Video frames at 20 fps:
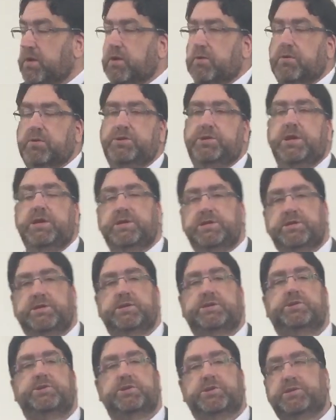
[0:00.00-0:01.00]
Well, Jesus
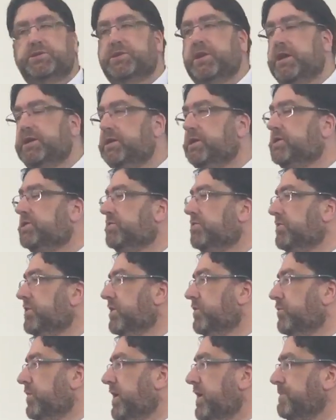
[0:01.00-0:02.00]
has just said he's
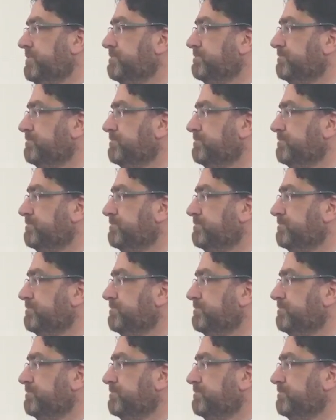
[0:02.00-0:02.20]
going away.